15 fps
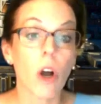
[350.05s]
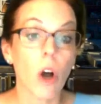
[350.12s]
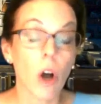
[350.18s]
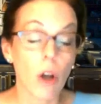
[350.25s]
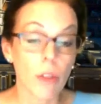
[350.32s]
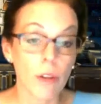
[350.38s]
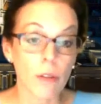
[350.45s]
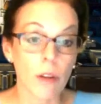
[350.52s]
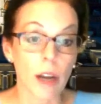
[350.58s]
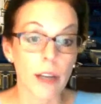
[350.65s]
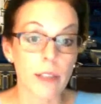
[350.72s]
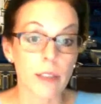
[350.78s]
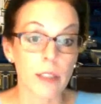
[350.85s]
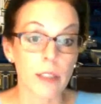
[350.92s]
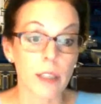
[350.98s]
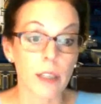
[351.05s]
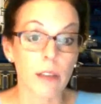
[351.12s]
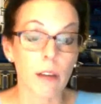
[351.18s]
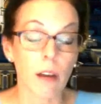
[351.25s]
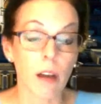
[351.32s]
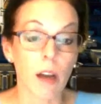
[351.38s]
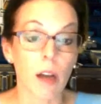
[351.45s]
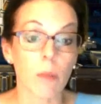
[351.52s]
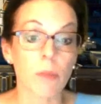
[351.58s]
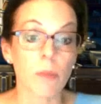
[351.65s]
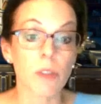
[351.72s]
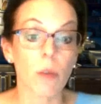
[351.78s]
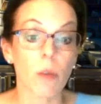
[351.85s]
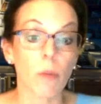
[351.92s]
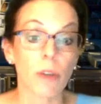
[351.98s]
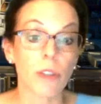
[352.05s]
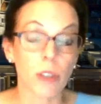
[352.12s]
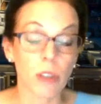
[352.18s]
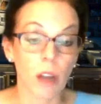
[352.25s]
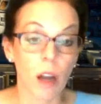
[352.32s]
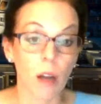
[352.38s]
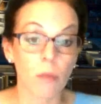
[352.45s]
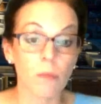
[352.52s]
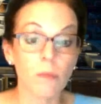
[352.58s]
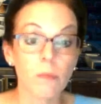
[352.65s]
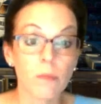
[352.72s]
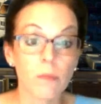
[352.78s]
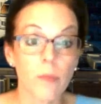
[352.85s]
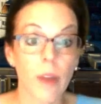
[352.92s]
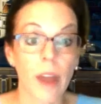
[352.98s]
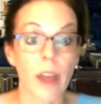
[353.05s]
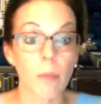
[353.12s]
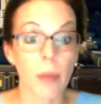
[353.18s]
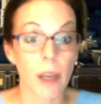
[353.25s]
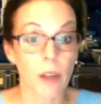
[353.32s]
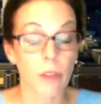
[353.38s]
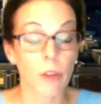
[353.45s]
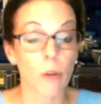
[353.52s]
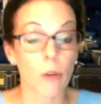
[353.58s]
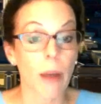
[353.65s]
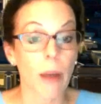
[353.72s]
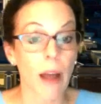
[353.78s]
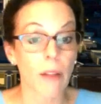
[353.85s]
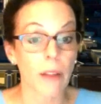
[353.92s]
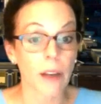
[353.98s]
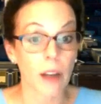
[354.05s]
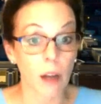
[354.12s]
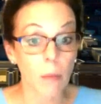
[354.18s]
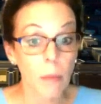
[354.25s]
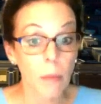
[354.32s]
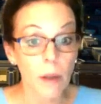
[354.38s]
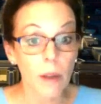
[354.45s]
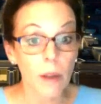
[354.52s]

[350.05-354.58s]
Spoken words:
authorizing someone to come and pick their ballot up